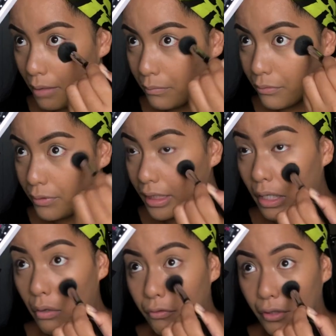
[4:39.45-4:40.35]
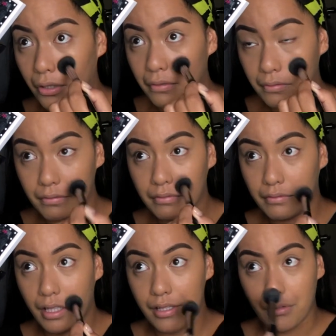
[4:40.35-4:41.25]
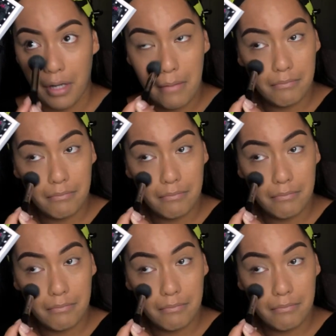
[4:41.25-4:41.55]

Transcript: I'm really over Instagram,